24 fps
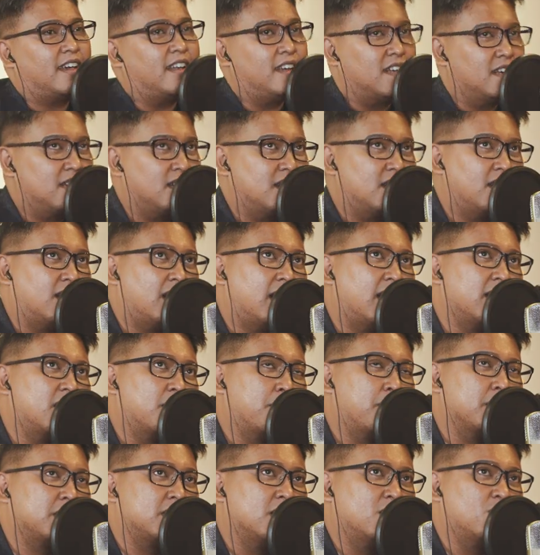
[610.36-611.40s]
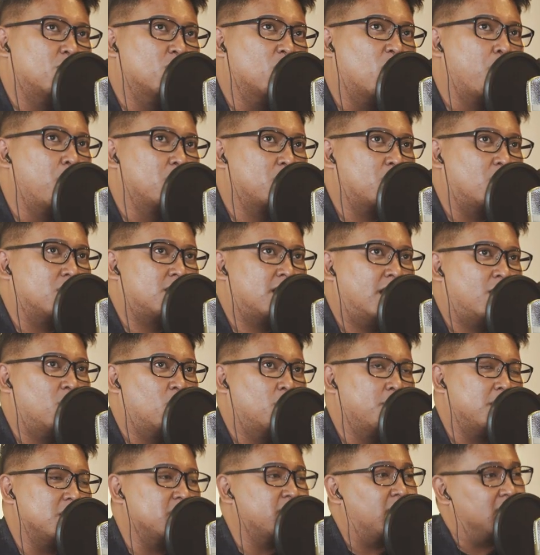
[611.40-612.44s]
and the other person who almost got sent
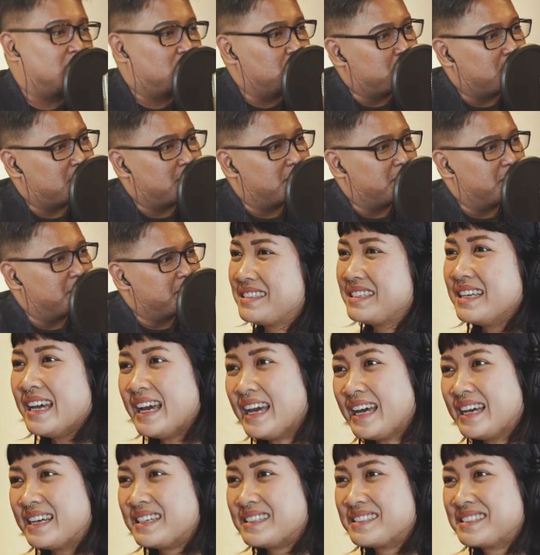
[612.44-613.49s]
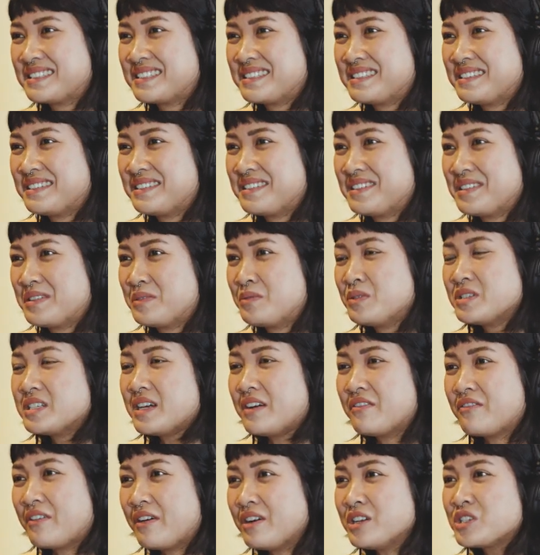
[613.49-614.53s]
home is Vasun. Yes. Mm, which I,
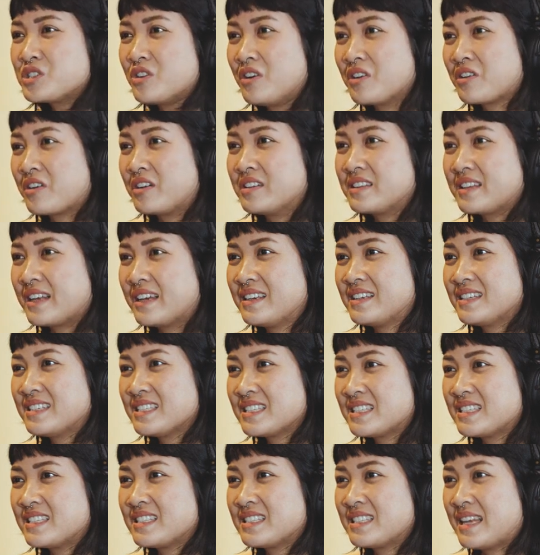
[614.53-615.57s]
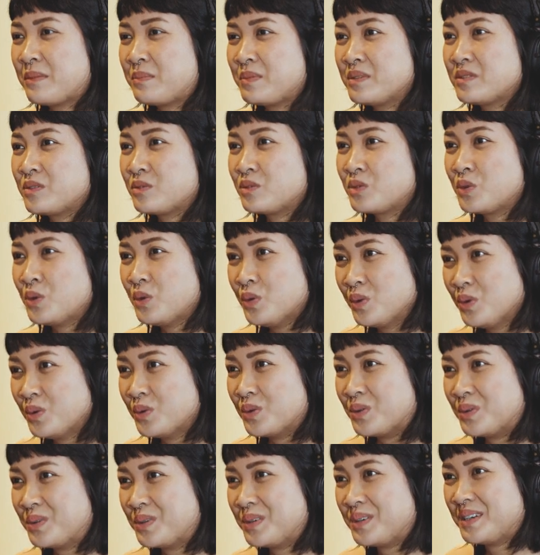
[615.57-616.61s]
are very strong contenders in episode
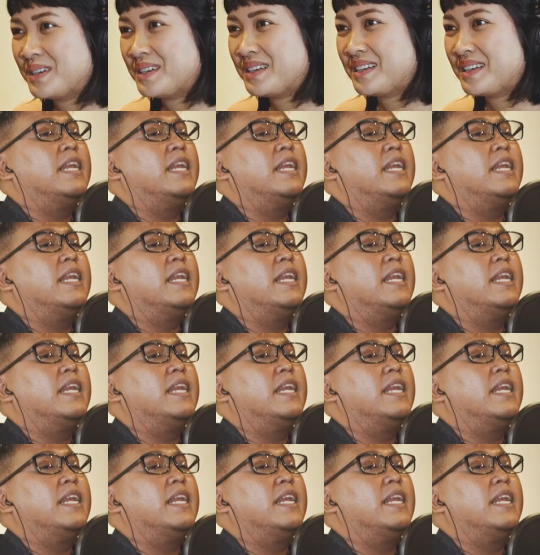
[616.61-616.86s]
two. Yeah.